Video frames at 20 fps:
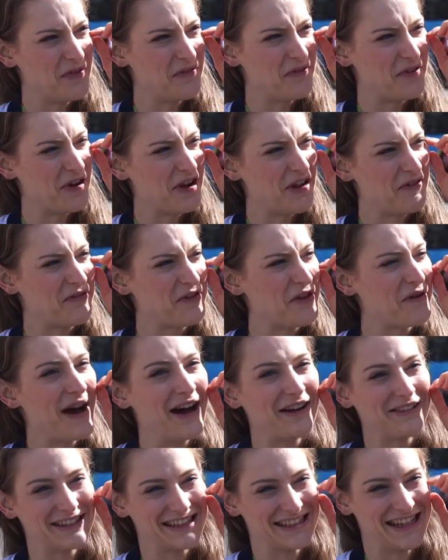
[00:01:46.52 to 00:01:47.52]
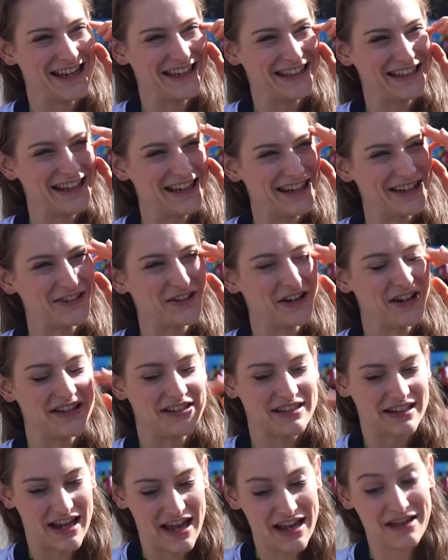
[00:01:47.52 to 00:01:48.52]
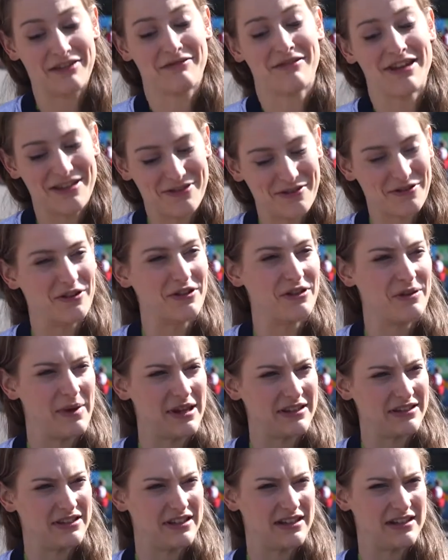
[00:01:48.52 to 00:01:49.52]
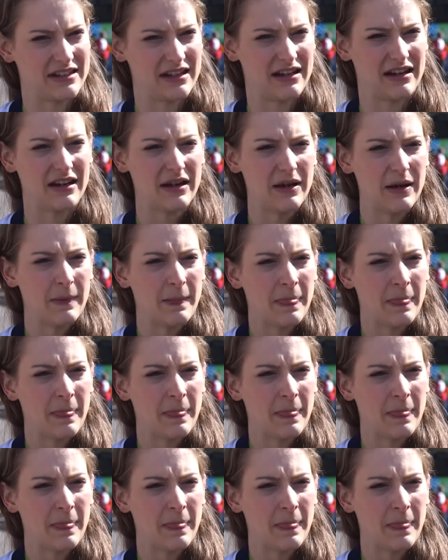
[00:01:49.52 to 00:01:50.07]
for a few hours last night, trying to like read through all the messages, and